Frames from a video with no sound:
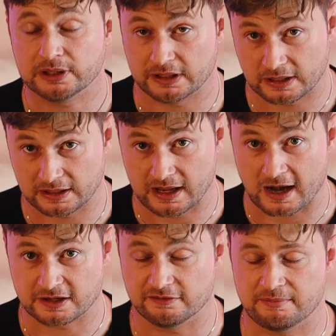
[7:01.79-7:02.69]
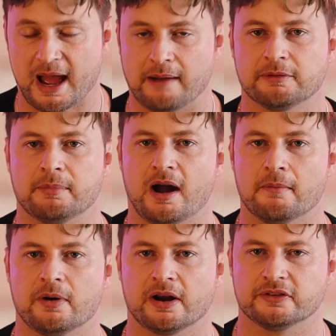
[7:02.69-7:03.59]
politically active perhaps by
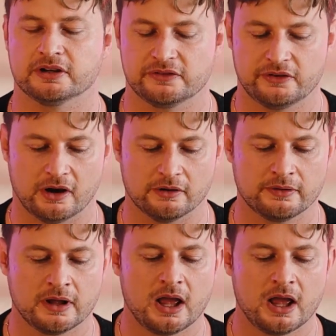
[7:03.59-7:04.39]
Brexit itself,